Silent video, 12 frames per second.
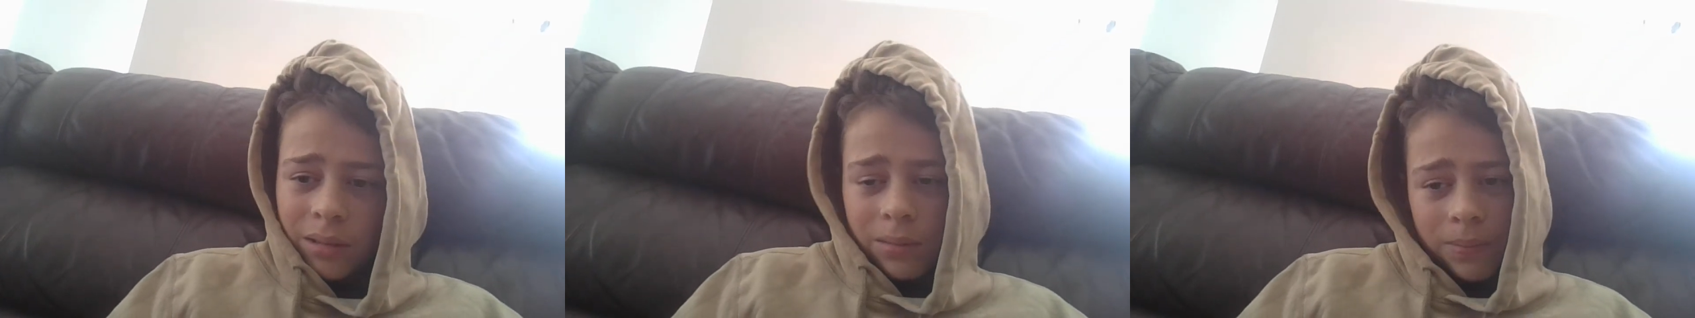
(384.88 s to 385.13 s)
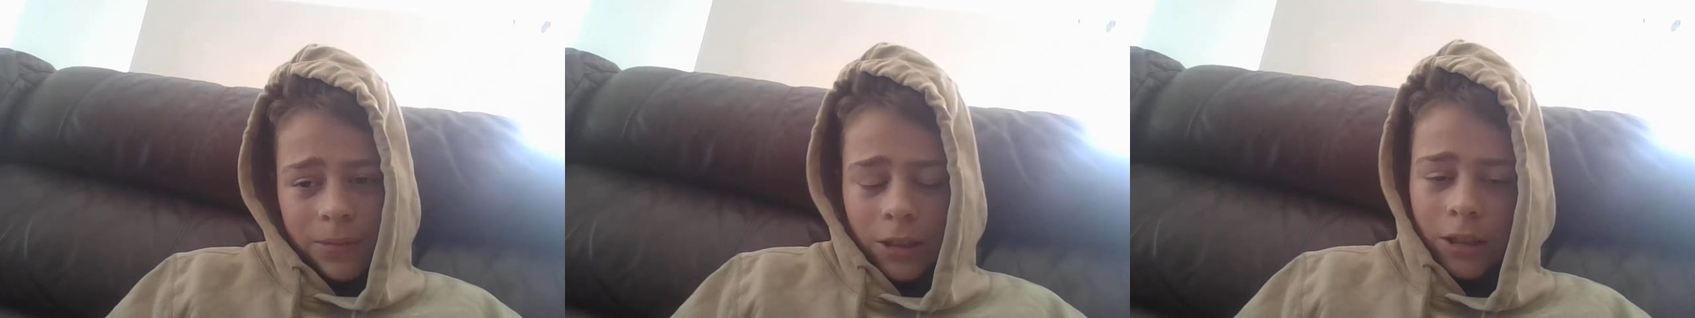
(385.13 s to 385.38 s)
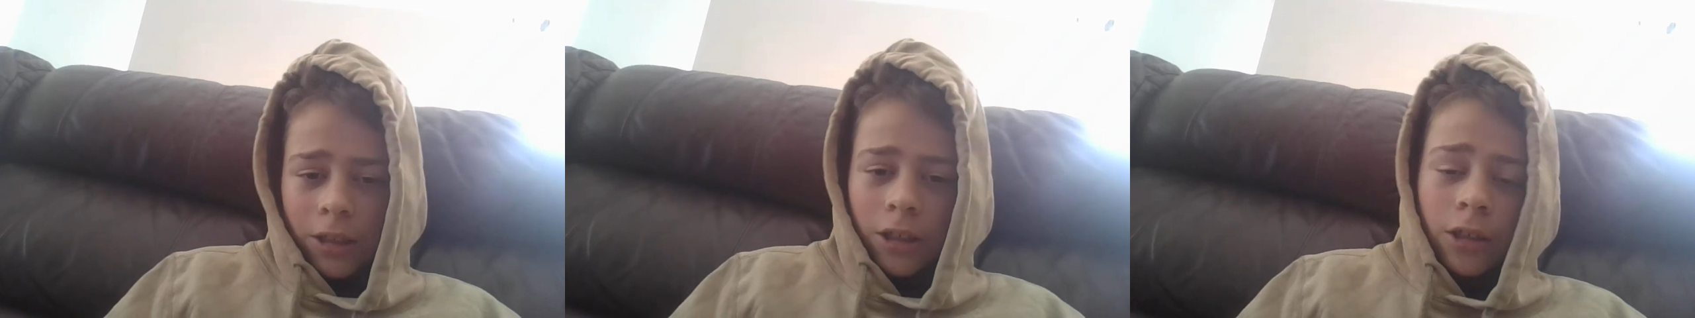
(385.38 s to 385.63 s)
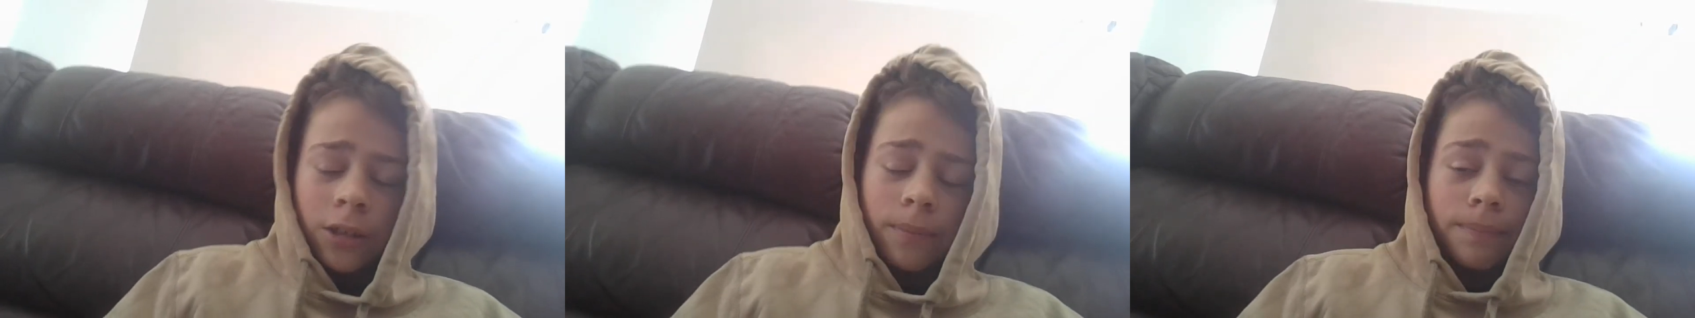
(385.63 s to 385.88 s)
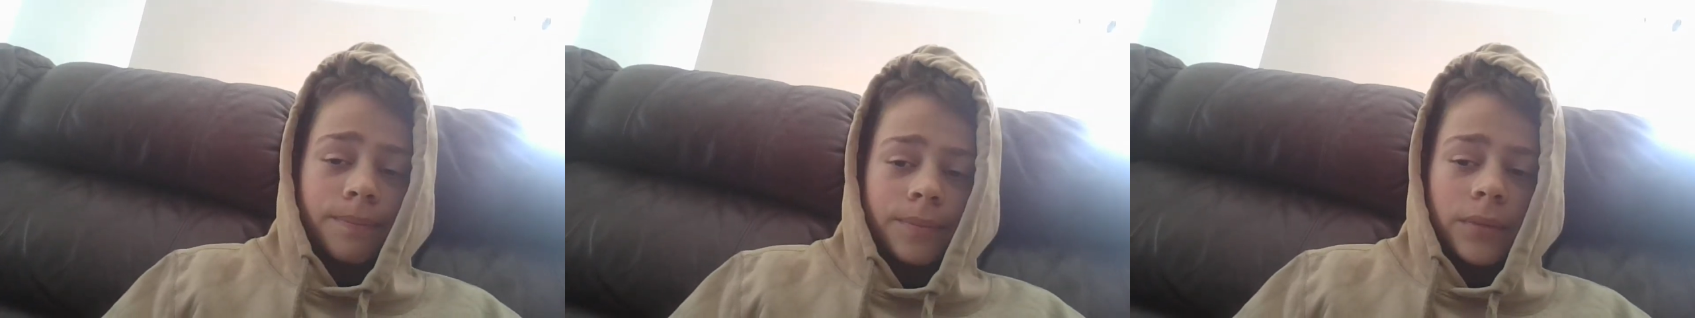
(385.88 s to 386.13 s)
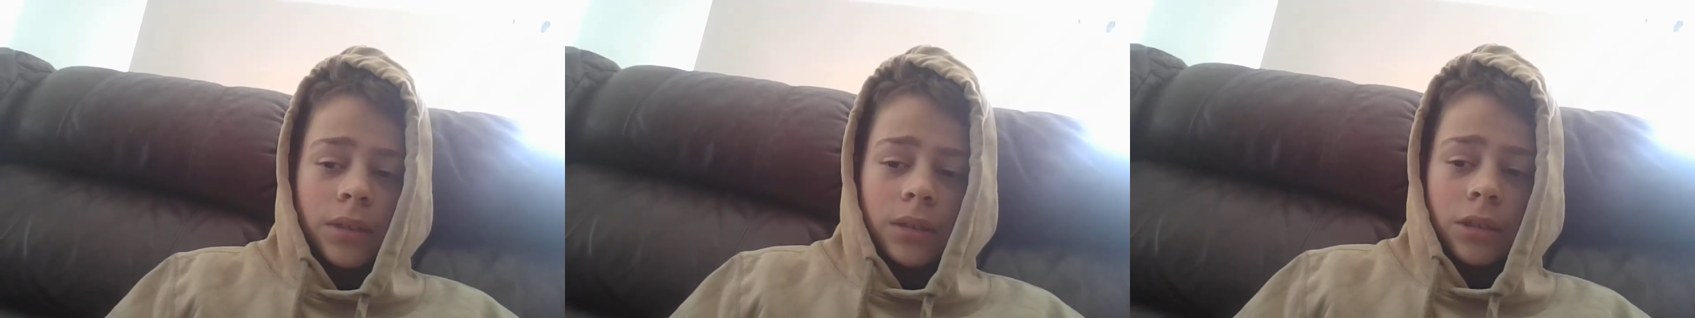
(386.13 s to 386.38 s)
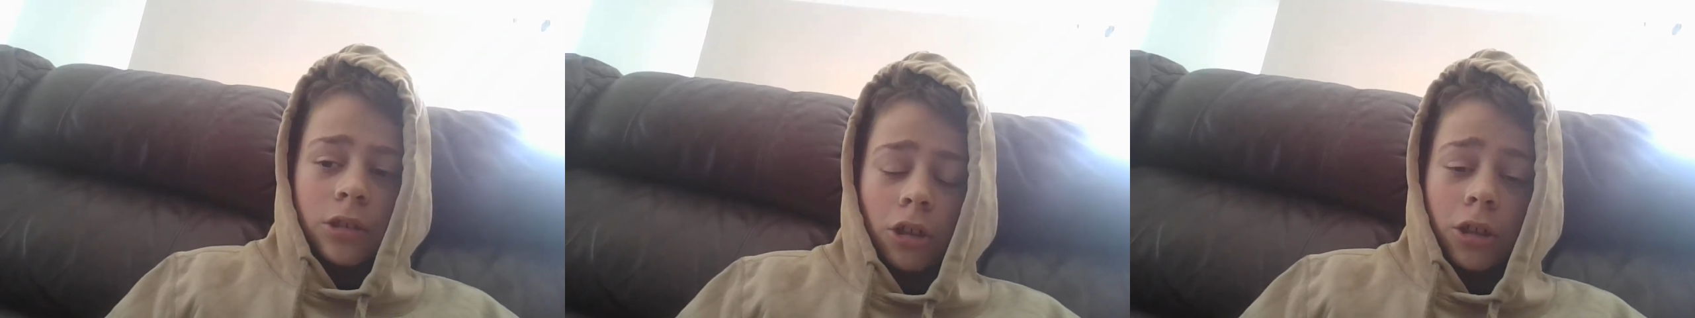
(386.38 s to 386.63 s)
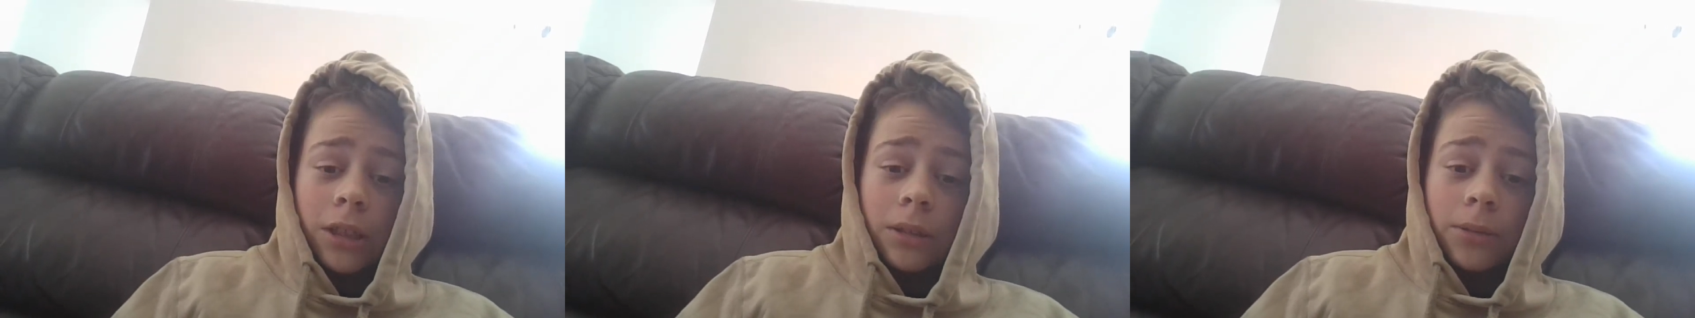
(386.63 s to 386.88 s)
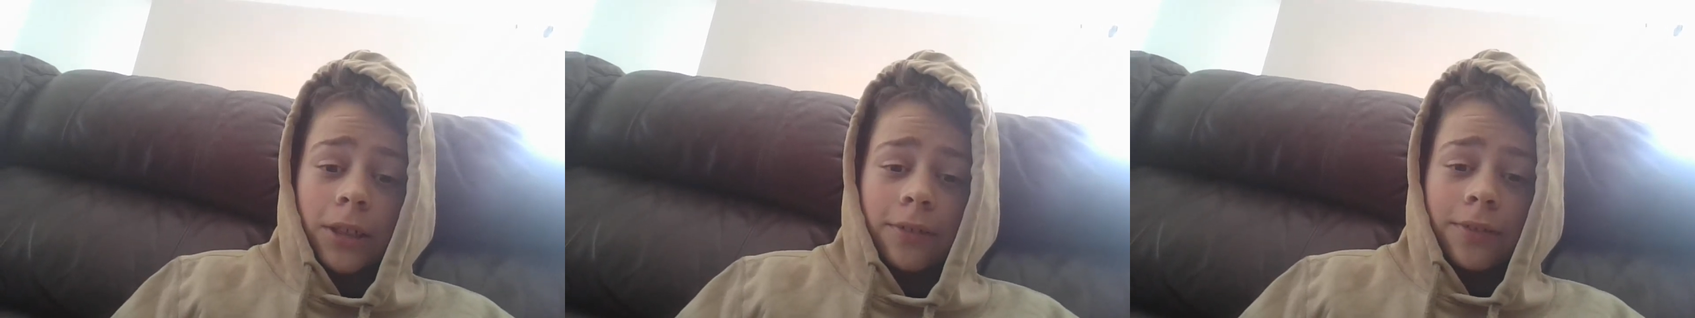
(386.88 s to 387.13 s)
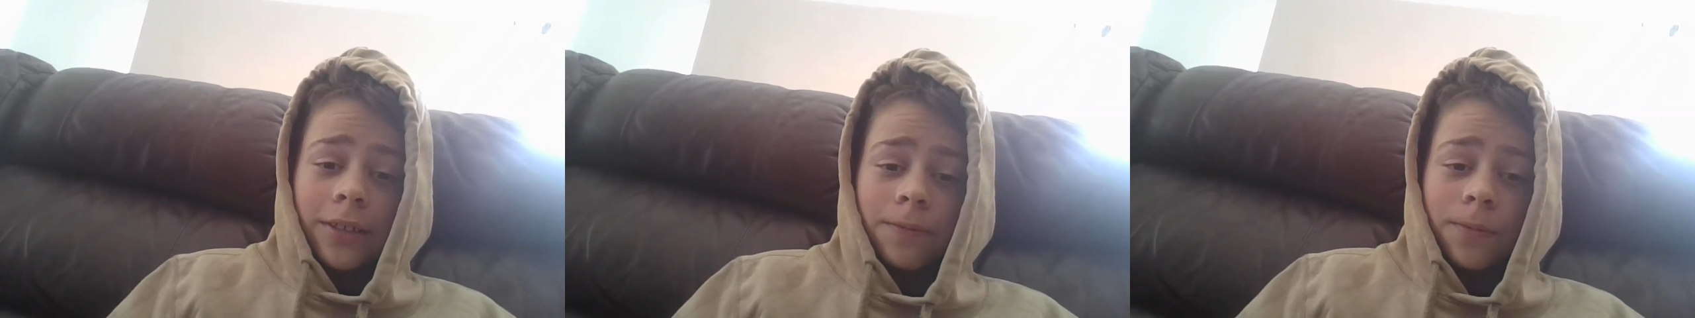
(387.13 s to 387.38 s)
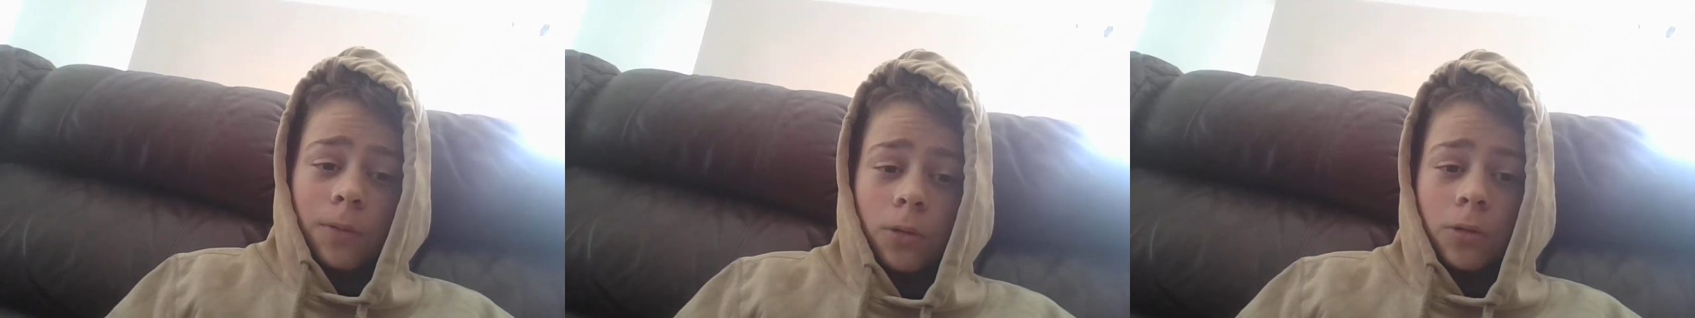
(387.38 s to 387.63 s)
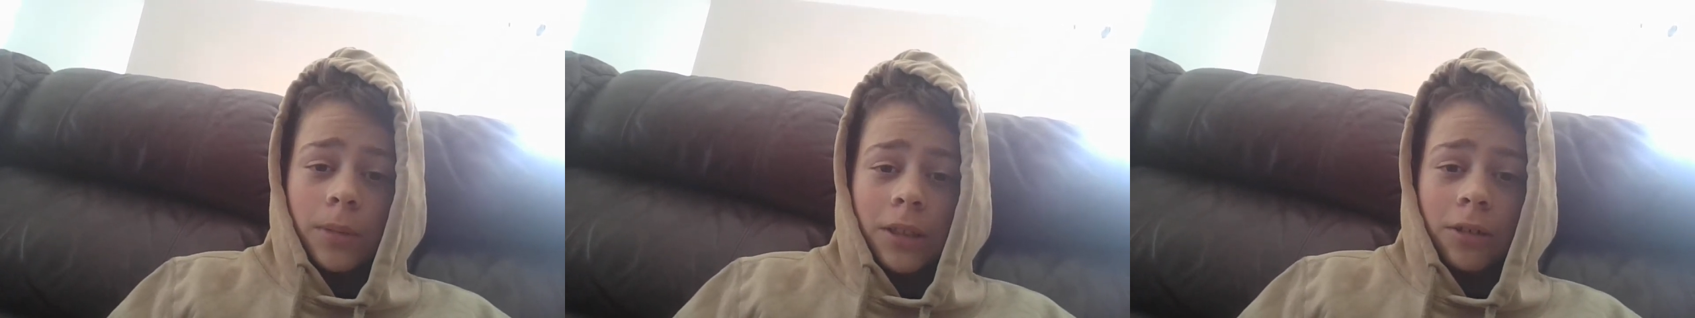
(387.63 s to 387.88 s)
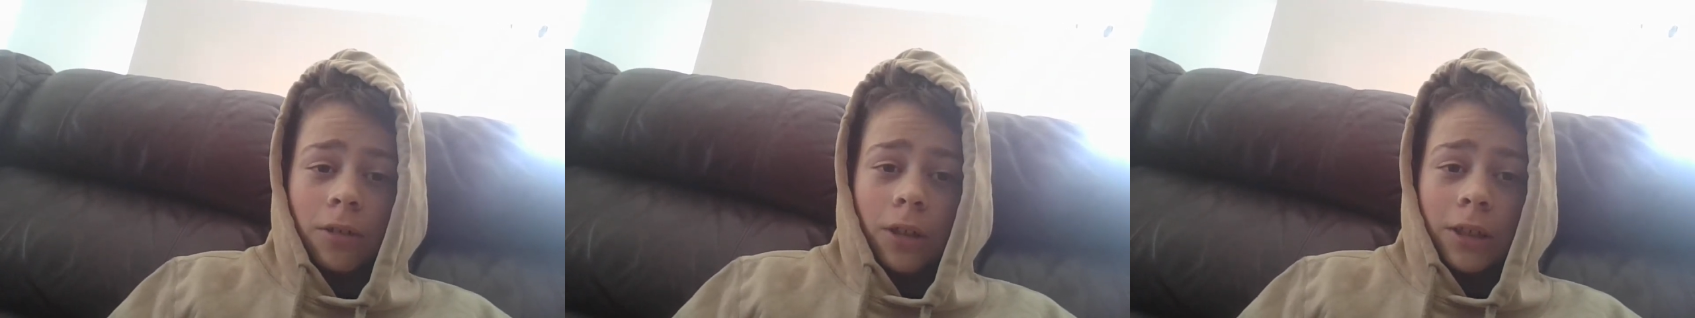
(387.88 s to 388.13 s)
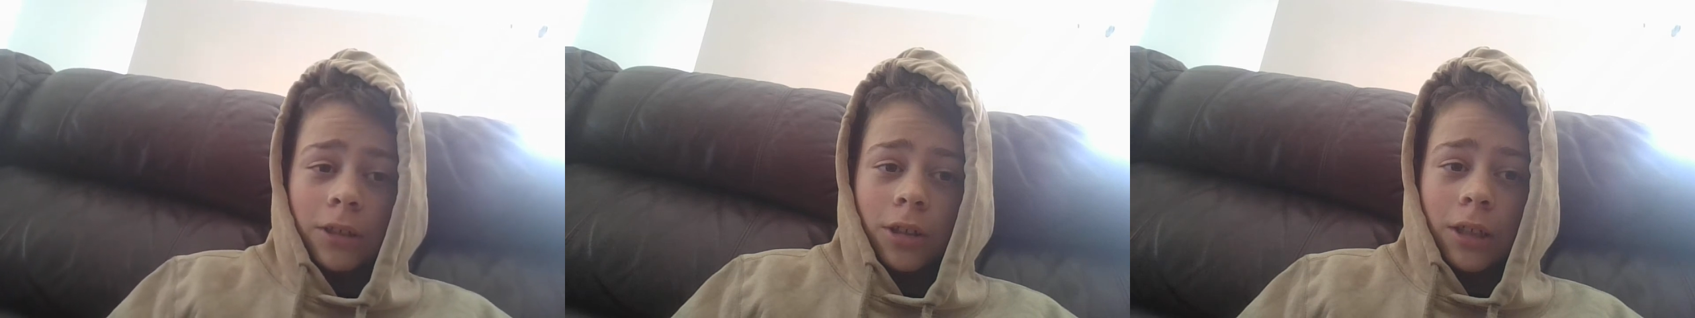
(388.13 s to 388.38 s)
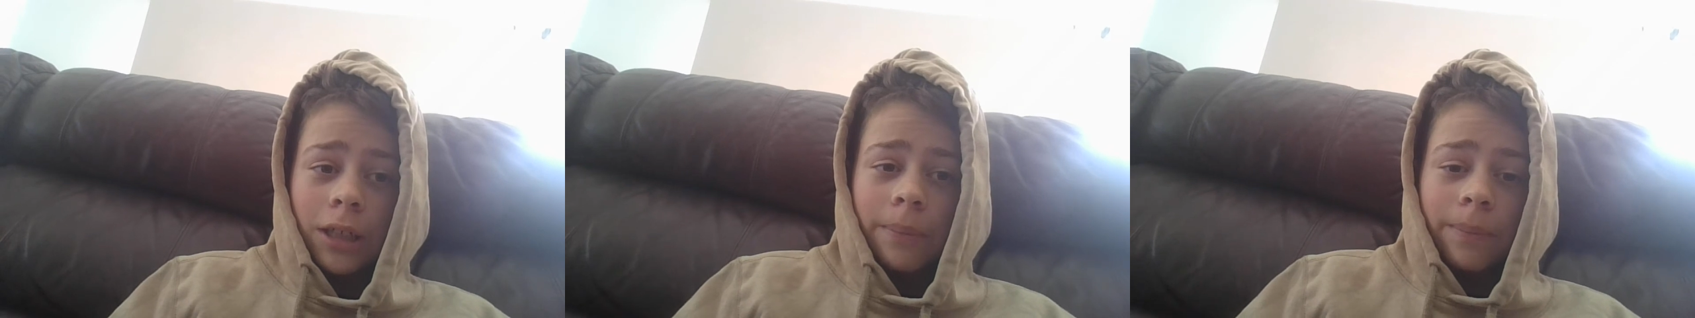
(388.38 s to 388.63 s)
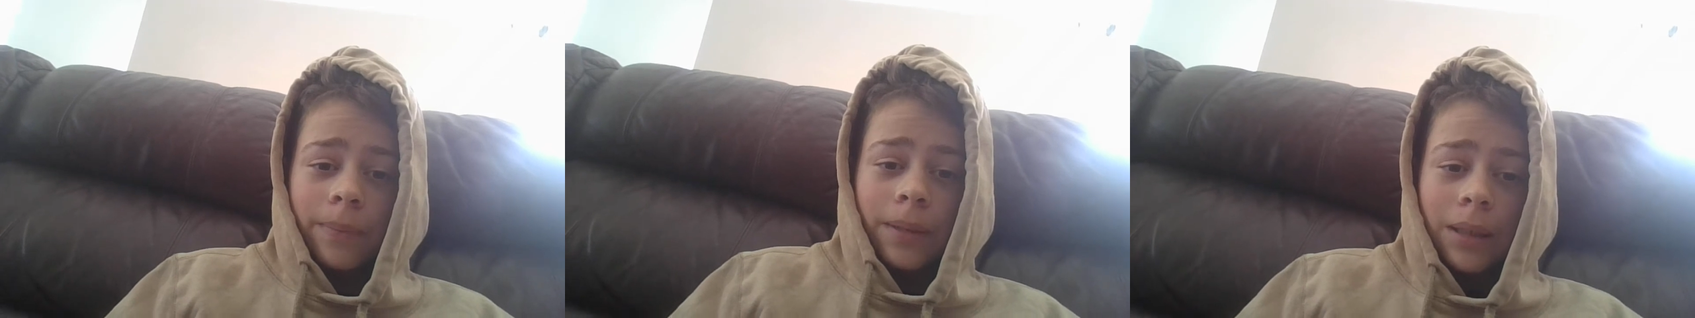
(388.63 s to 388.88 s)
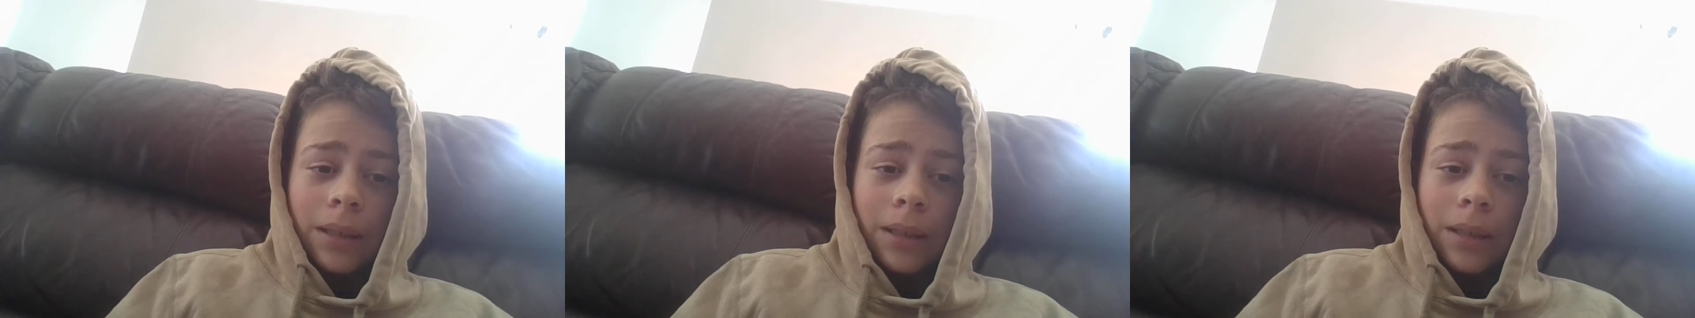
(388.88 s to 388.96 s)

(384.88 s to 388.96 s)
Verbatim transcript: I know doggies might have hit form at the right time